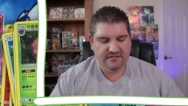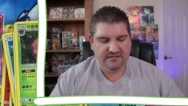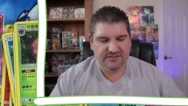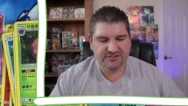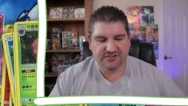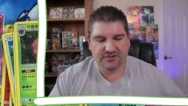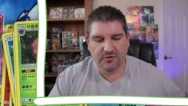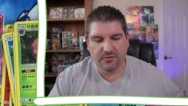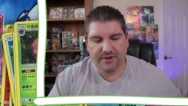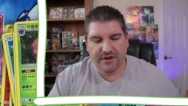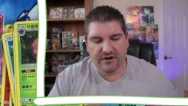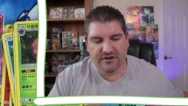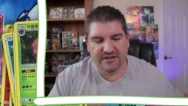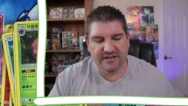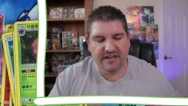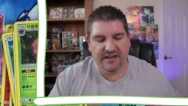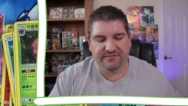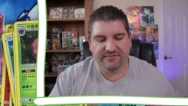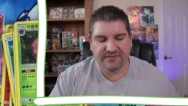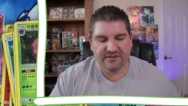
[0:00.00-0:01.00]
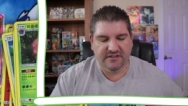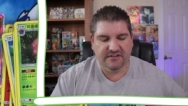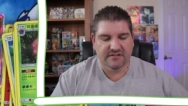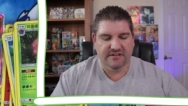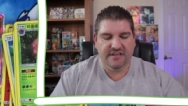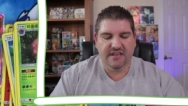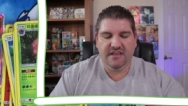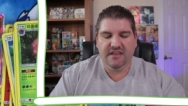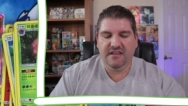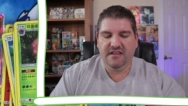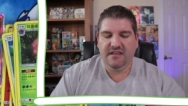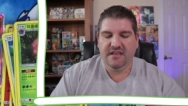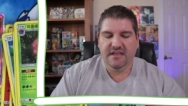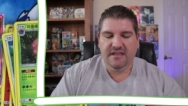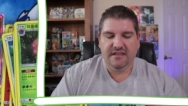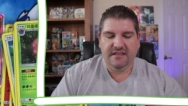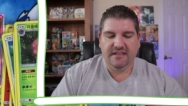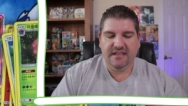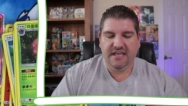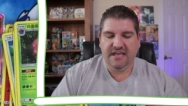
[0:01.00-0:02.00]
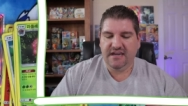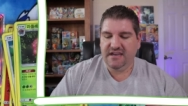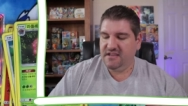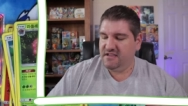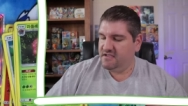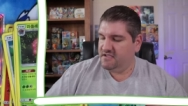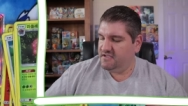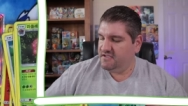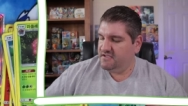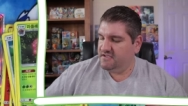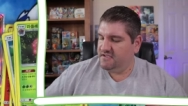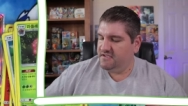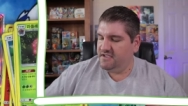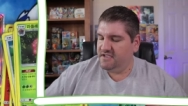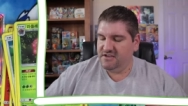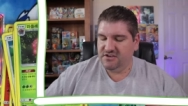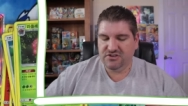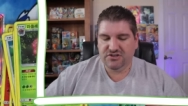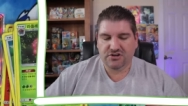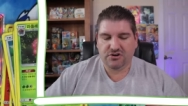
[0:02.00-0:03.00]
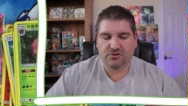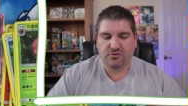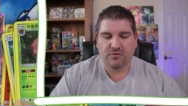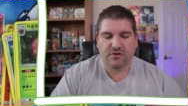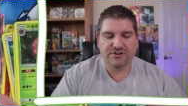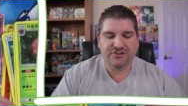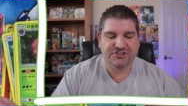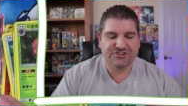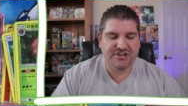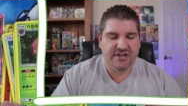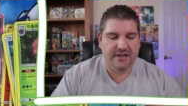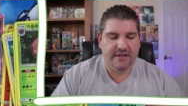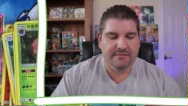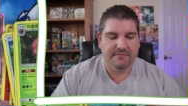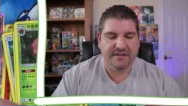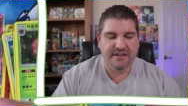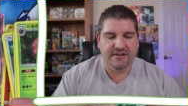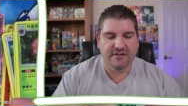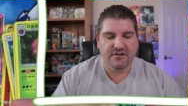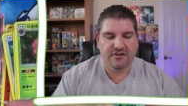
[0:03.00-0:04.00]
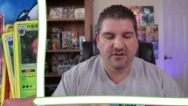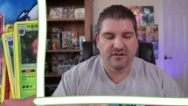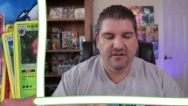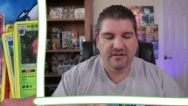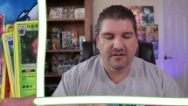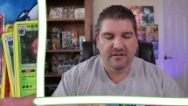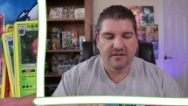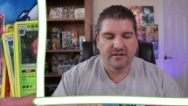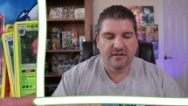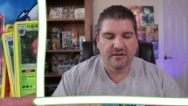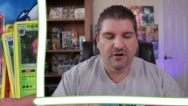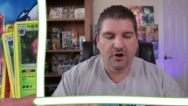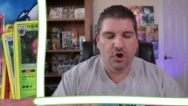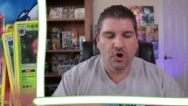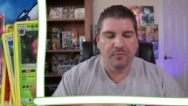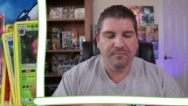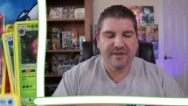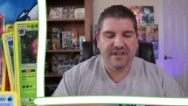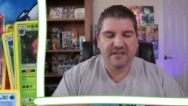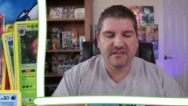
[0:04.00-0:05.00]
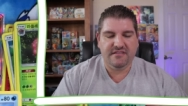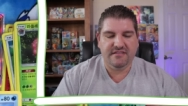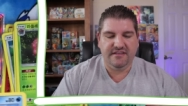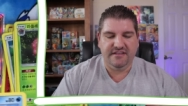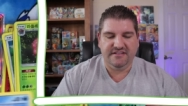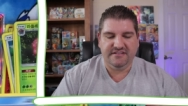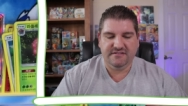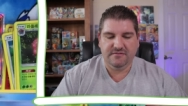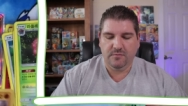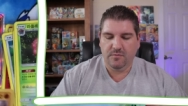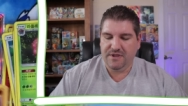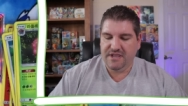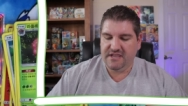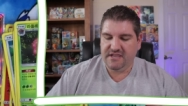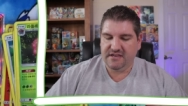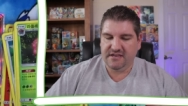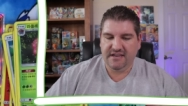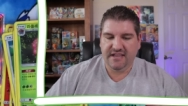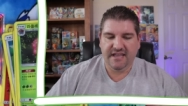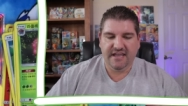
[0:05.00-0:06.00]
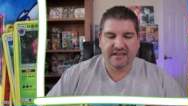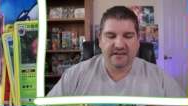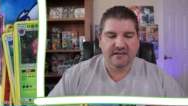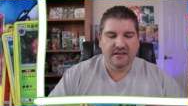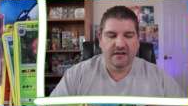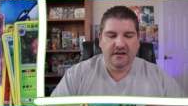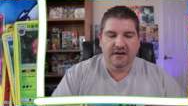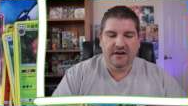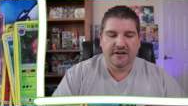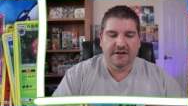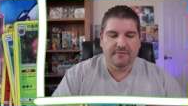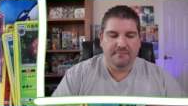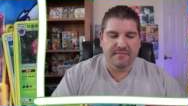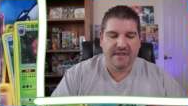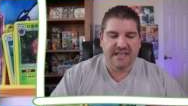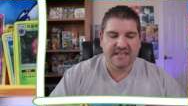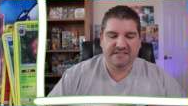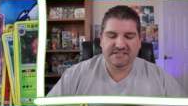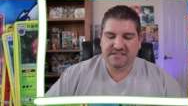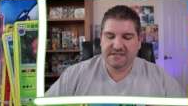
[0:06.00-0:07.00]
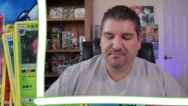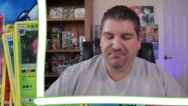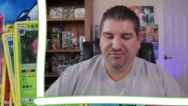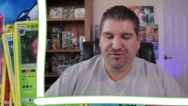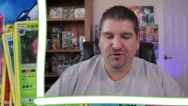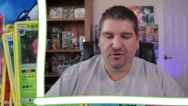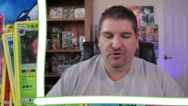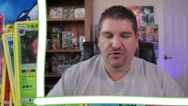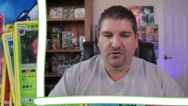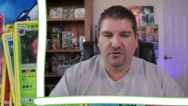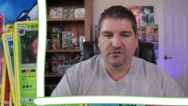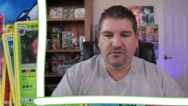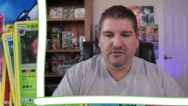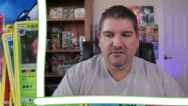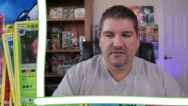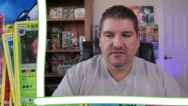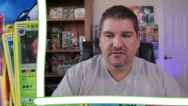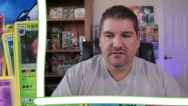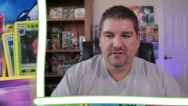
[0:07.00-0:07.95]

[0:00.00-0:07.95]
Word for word: So we are definitely getting into crunch time here, hoping that we can get an amazing pull.